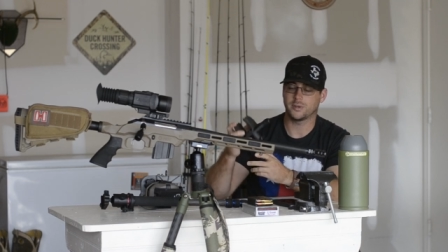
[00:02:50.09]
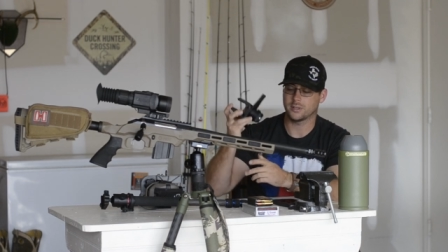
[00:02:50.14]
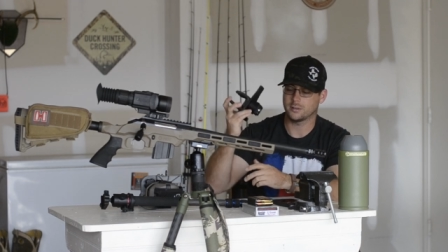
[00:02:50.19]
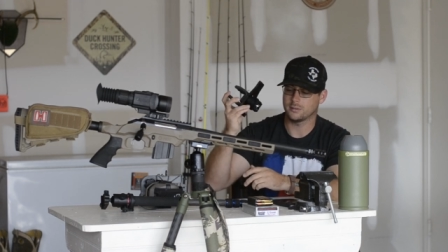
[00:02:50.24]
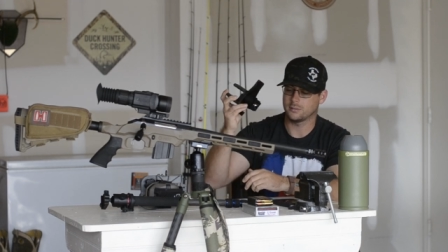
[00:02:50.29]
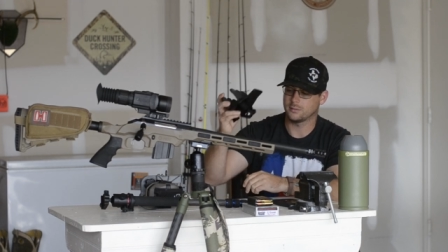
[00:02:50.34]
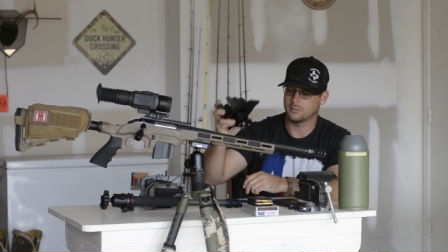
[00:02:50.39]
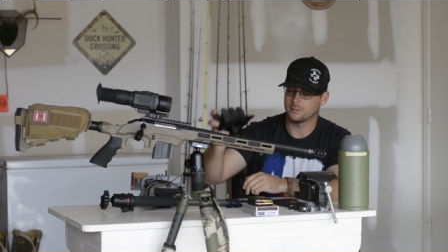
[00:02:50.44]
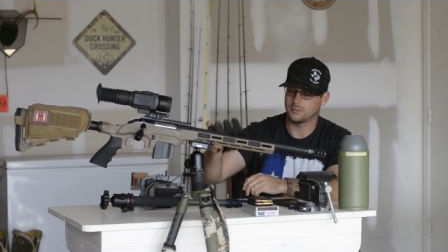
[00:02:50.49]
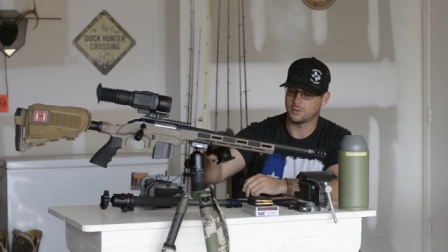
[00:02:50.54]
This is
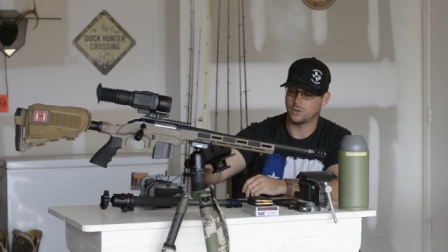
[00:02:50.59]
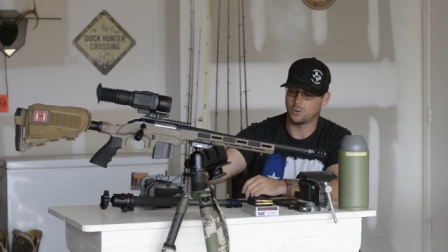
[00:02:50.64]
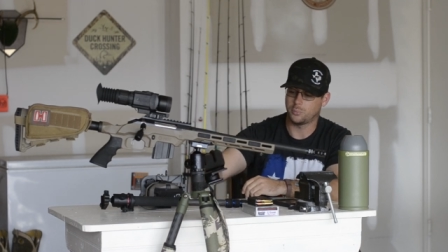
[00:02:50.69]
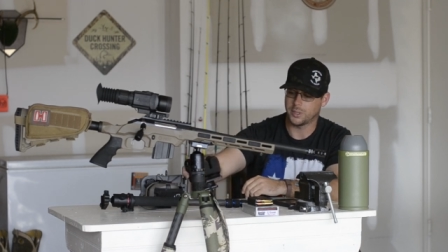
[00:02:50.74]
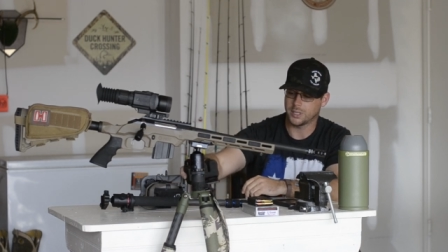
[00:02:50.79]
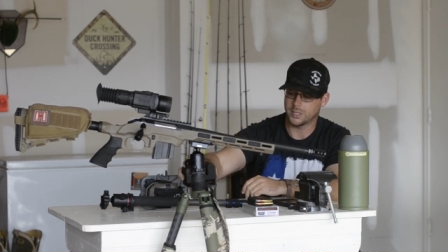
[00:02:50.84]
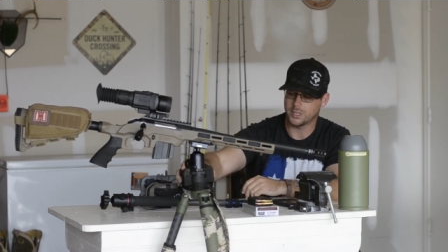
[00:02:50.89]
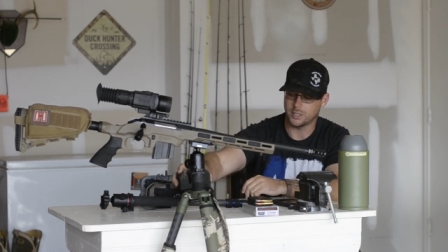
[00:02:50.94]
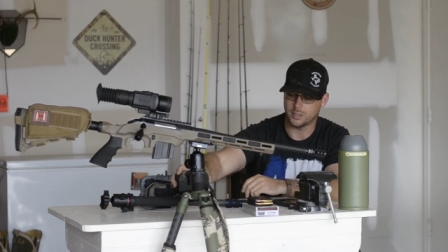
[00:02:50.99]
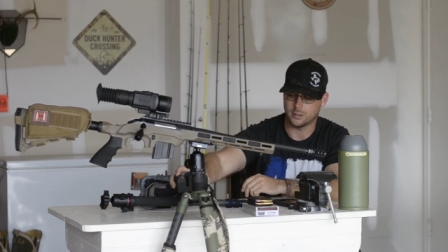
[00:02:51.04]
perfect.
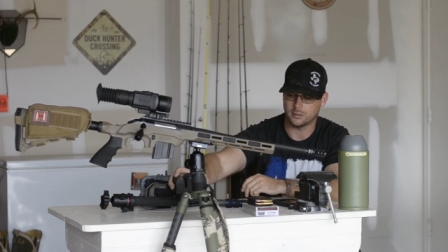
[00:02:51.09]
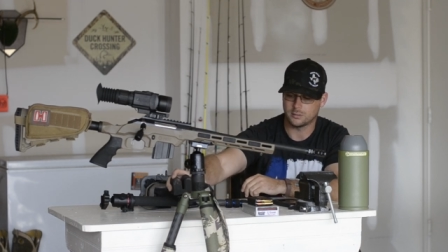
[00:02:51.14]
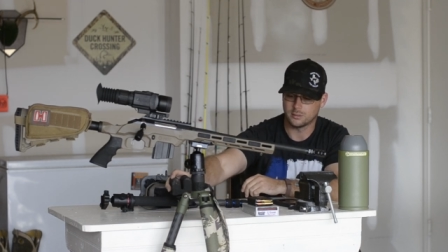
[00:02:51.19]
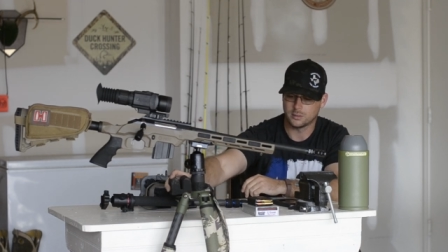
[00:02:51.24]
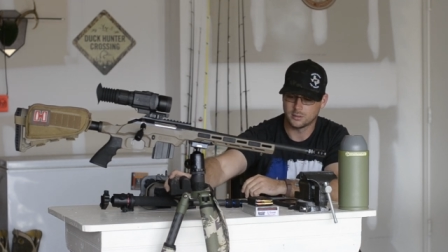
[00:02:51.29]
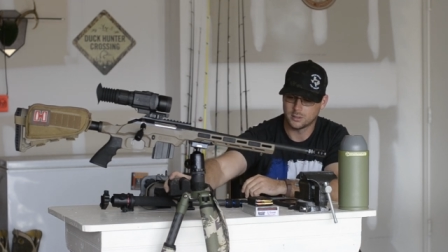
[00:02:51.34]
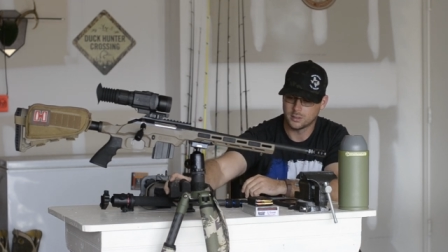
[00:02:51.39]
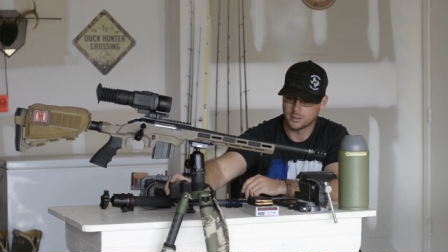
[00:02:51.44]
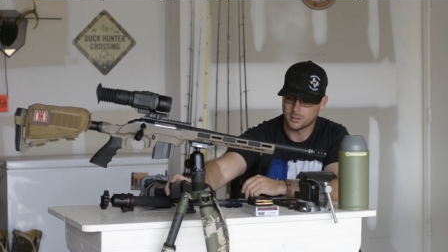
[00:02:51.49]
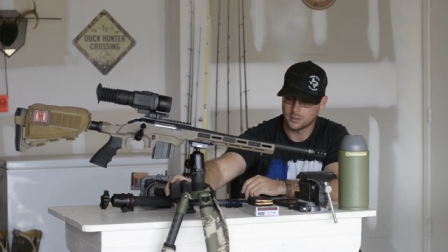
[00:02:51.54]
No
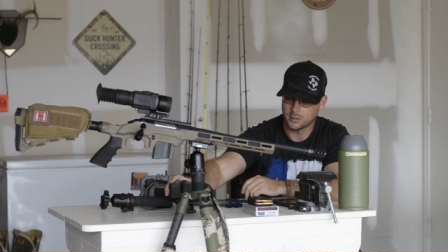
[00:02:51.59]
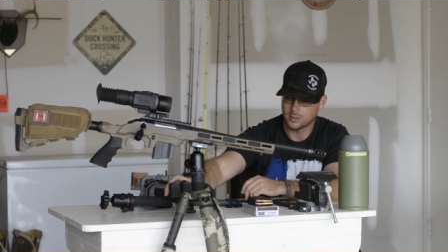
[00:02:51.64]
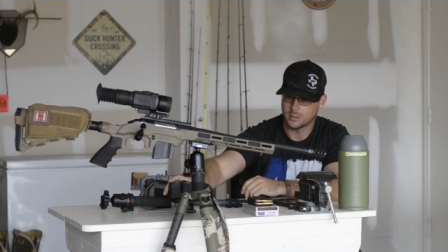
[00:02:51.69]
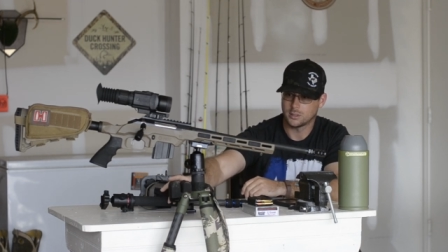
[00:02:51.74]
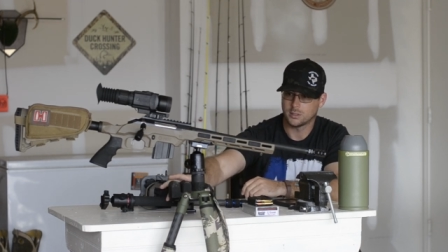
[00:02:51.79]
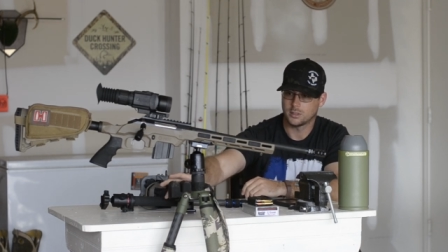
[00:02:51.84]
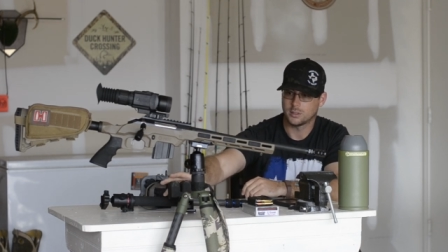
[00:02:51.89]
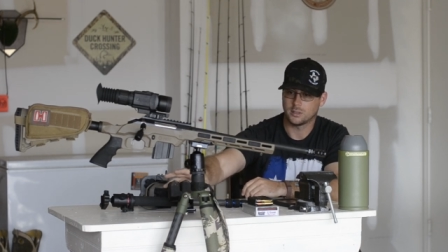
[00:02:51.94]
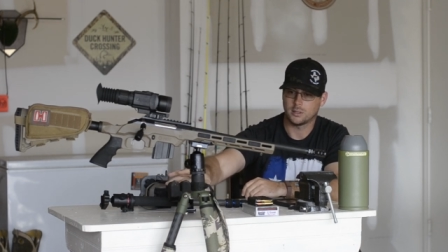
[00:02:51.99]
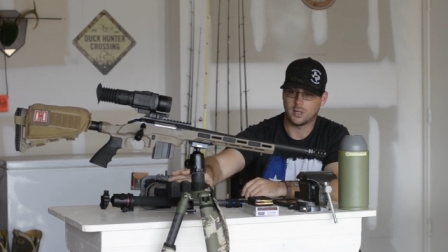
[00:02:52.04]
big deal.
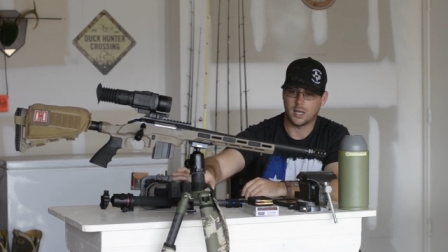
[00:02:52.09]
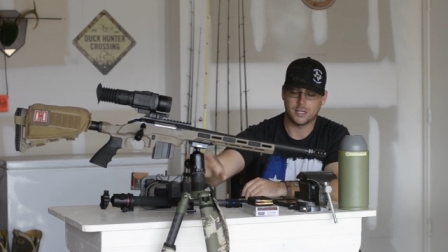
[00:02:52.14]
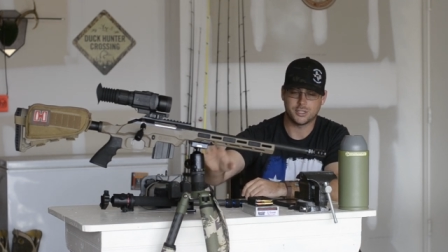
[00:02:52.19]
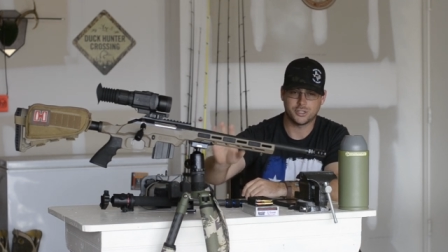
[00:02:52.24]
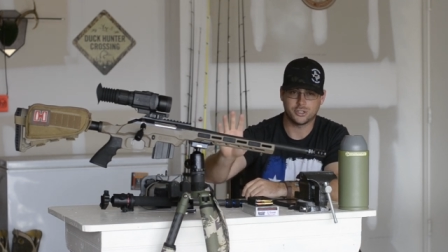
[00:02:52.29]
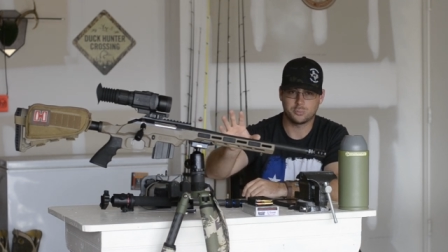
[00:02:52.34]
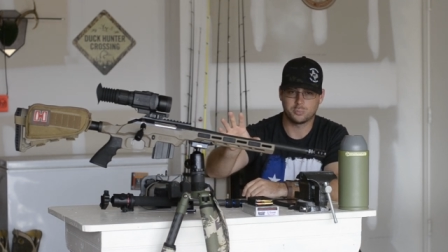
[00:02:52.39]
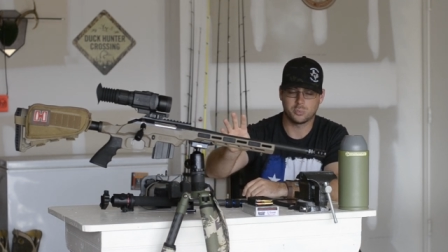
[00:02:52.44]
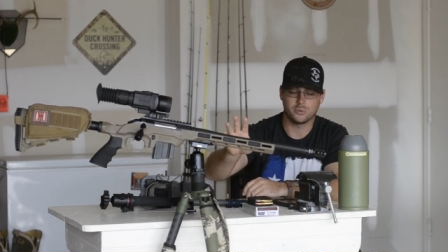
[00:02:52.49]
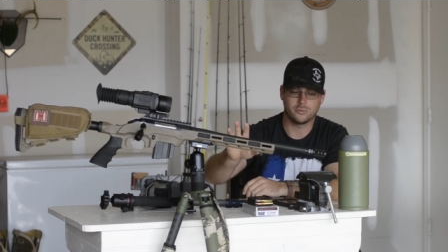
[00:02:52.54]

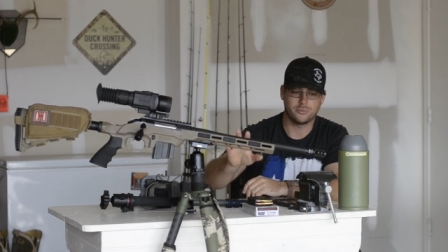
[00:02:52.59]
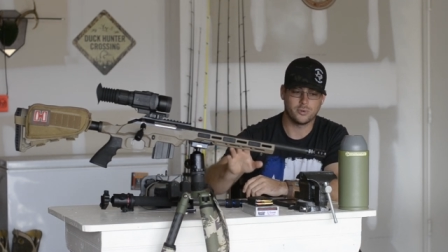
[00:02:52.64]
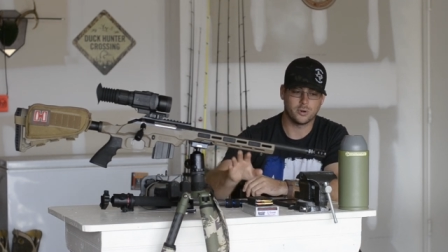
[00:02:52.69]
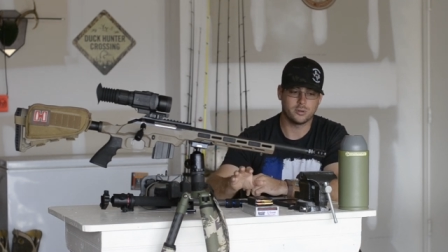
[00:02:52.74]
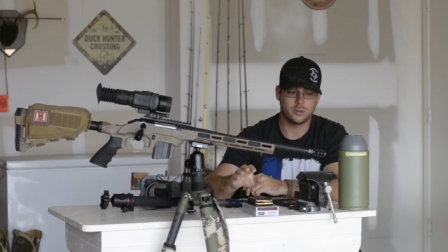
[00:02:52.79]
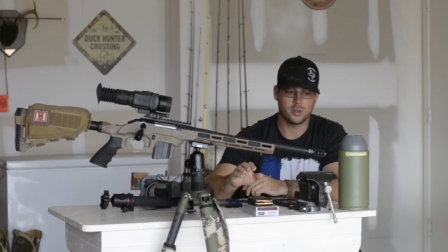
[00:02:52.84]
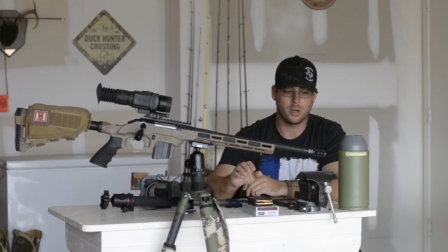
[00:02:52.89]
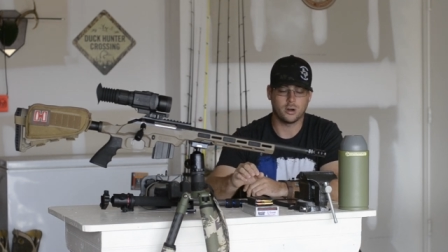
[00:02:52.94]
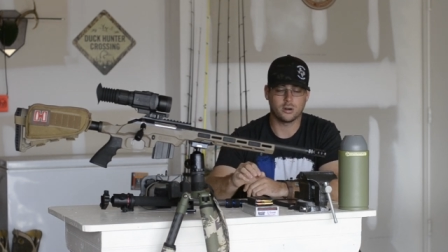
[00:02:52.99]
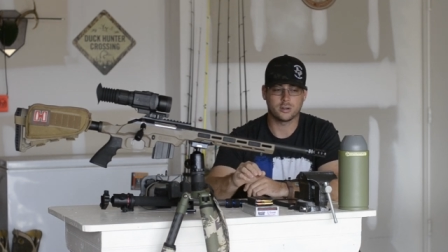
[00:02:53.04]
I
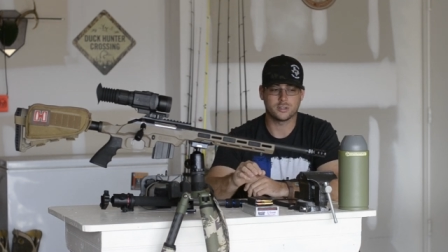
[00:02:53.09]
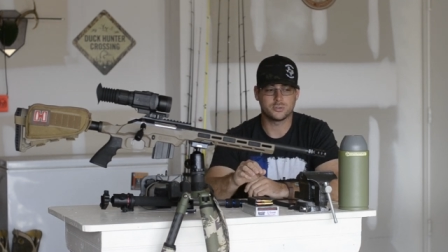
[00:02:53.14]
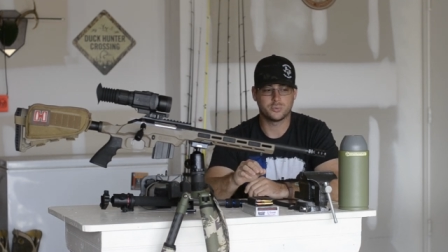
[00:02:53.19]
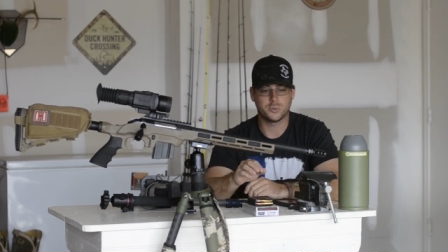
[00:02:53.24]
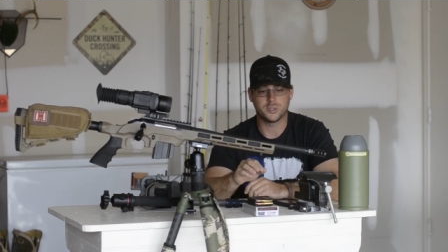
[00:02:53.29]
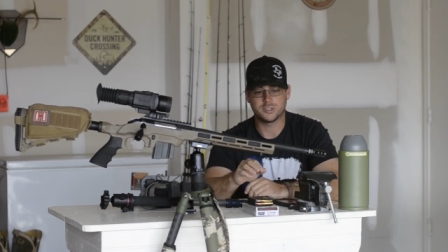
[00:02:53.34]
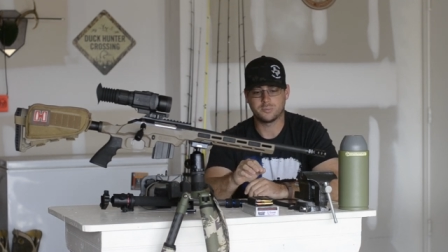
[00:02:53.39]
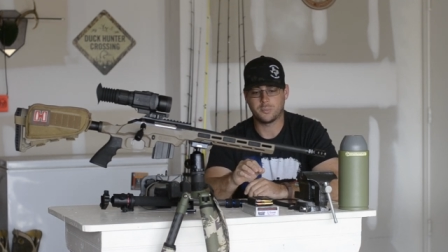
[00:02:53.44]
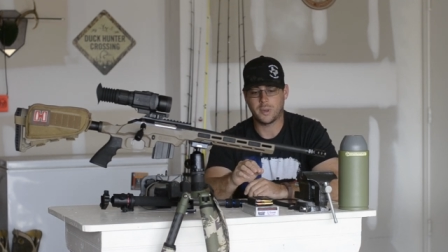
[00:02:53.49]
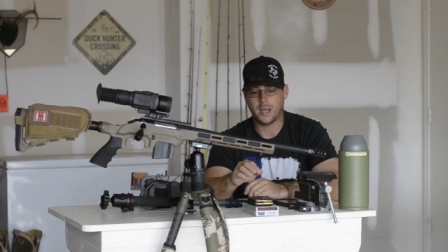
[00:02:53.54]
just
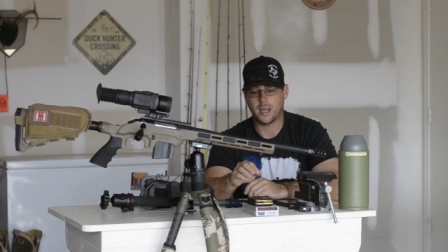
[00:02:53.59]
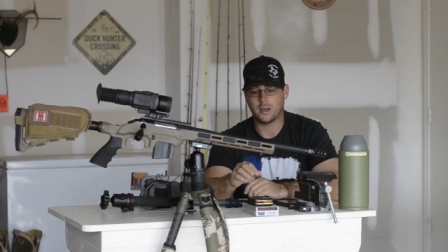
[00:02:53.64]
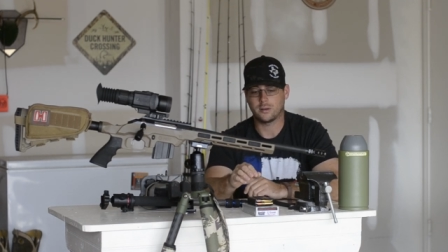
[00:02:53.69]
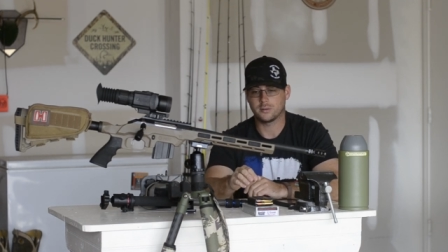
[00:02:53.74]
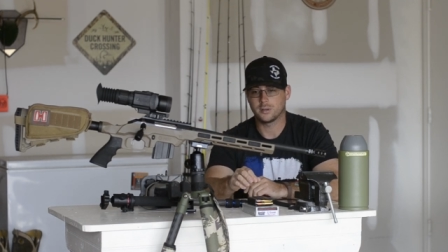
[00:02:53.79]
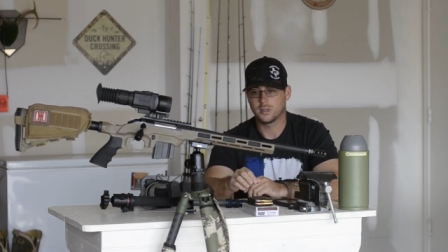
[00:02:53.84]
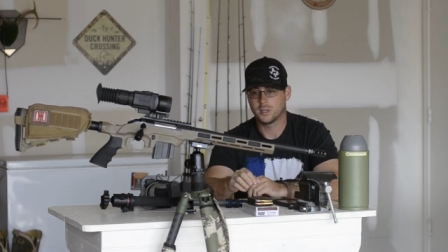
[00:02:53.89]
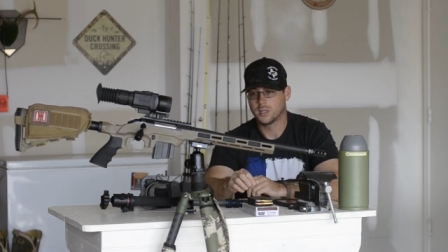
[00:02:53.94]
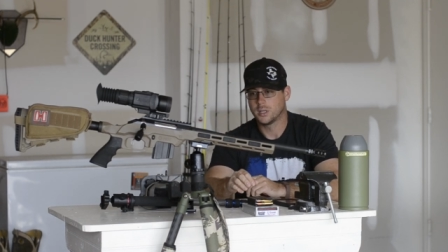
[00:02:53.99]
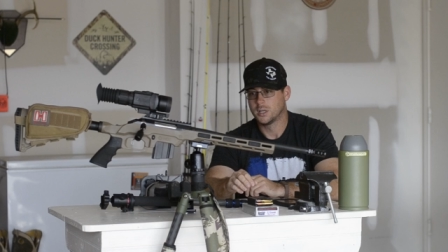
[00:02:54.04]
prefer the Arca
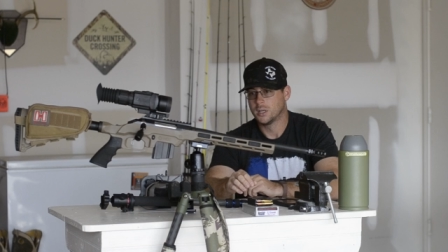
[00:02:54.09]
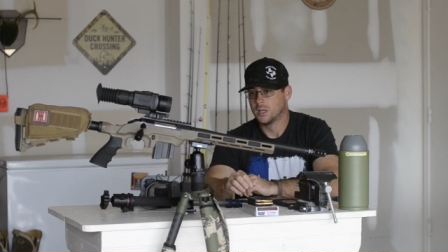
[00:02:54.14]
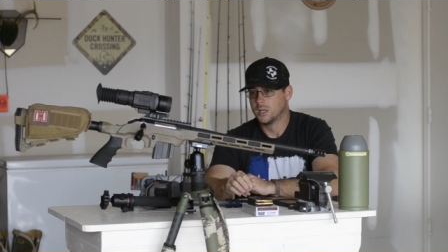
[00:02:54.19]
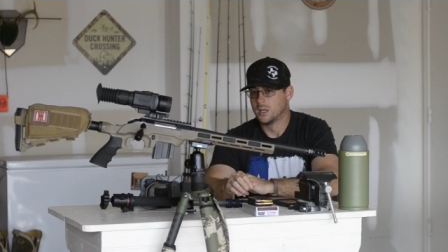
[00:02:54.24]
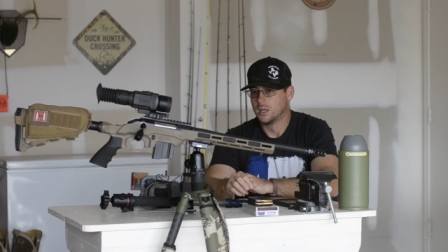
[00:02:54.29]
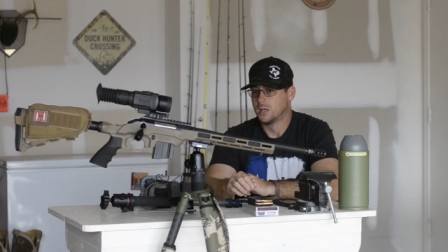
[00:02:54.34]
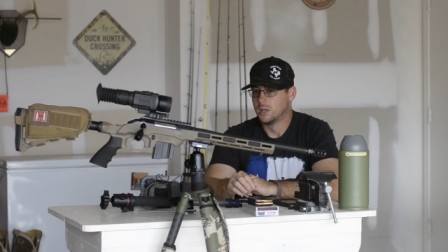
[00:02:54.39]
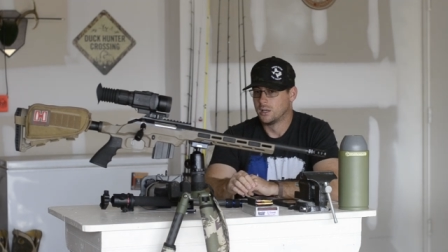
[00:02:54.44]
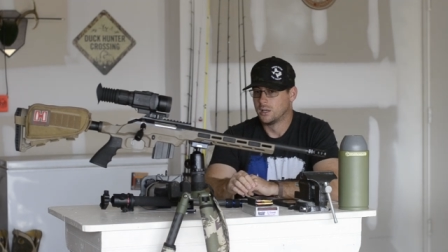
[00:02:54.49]
Swiss mount.